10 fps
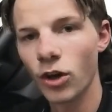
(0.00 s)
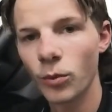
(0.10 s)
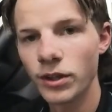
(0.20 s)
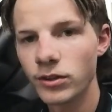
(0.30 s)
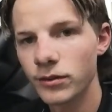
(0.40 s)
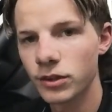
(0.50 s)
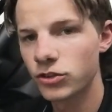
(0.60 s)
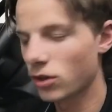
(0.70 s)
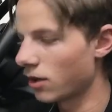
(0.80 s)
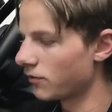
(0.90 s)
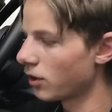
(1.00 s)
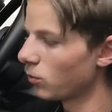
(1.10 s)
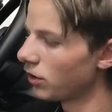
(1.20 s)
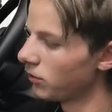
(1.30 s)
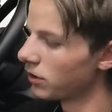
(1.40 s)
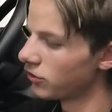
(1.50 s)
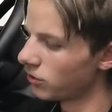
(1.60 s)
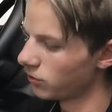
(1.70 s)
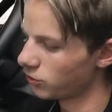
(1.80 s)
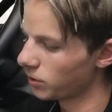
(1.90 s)
when doing the driver, what you want to
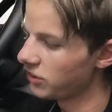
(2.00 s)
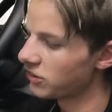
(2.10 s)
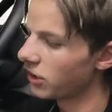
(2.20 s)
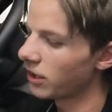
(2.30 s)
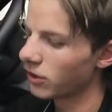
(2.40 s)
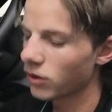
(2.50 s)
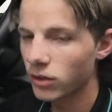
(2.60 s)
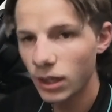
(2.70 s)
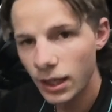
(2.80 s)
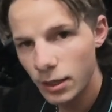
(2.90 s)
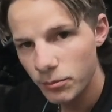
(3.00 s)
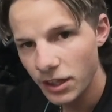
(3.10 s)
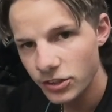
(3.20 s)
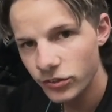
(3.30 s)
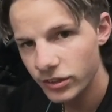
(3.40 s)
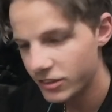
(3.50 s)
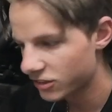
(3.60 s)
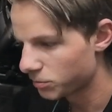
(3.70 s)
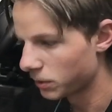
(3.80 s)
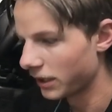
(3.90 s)
do is when you slide it on, make sure this
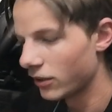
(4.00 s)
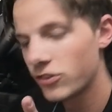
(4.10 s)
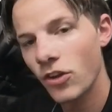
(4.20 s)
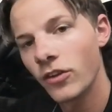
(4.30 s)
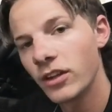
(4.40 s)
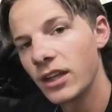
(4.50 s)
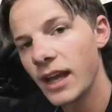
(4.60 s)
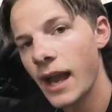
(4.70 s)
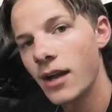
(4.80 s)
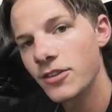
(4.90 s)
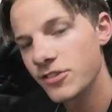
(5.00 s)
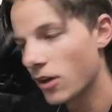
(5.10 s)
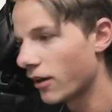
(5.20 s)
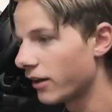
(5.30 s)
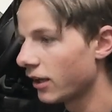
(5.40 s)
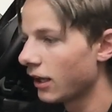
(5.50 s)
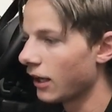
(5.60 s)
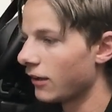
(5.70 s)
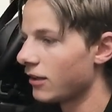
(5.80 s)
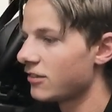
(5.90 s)
split is on the outside
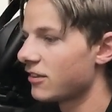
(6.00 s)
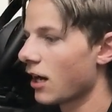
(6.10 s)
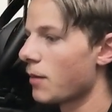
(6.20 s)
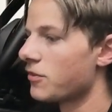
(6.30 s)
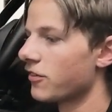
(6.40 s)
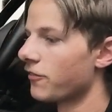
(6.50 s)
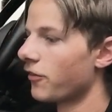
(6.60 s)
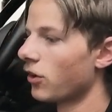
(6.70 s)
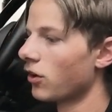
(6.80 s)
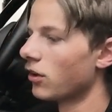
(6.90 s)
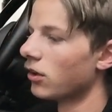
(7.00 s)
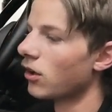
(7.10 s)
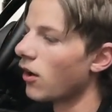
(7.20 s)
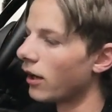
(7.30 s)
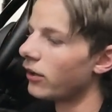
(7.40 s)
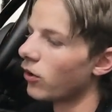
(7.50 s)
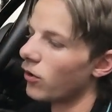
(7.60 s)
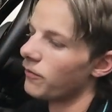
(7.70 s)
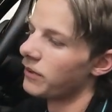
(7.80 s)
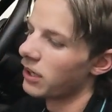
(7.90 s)
and these tabs follow the line
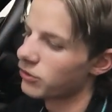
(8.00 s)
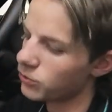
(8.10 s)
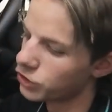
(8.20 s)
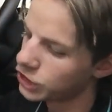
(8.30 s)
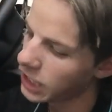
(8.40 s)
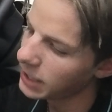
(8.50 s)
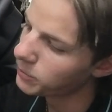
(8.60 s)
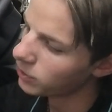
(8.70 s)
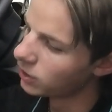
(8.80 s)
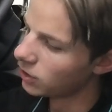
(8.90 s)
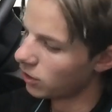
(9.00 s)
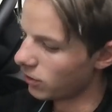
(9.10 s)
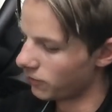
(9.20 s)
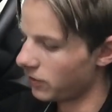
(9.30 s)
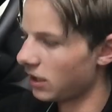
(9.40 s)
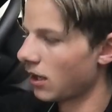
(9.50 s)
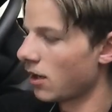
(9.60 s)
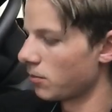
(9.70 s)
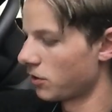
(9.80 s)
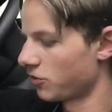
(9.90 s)
of the actual shape of the
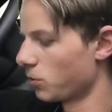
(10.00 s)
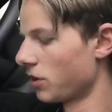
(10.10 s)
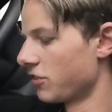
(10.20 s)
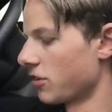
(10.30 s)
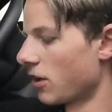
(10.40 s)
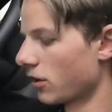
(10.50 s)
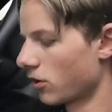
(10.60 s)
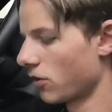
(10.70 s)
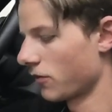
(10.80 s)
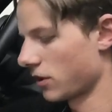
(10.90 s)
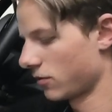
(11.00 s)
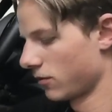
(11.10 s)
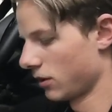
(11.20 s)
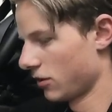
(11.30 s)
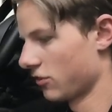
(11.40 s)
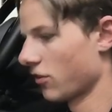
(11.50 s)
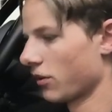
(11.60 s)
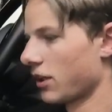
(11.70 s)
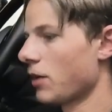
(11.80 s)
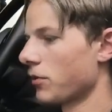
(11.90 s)
armrest when you slide it over. So
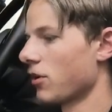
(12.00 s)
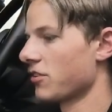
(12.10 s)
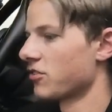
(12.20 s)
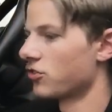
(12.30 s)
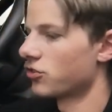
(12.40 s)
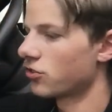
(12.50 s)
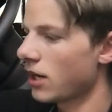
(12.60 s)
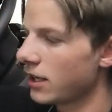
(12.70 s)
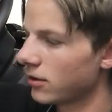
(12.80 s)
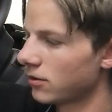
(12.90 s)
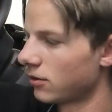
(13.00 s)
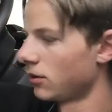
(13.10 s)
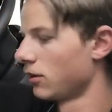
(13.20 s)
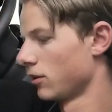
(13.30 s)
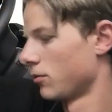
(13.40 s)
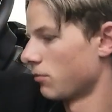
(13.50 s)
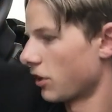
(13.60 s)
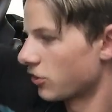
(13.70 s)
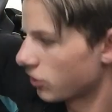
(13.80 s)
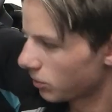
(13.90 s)
keep it nice and straight,
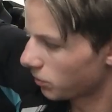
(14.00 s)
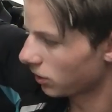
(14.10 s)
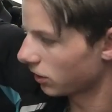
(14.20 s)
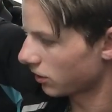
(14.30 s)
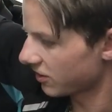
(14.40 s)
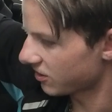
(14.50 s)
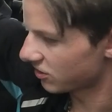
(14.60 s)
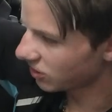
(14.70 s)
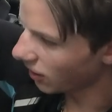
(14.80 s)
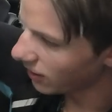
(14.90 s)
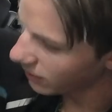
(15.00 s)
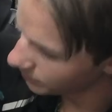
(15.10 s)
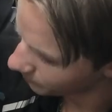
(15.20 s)
make sure you pull it nice and tight,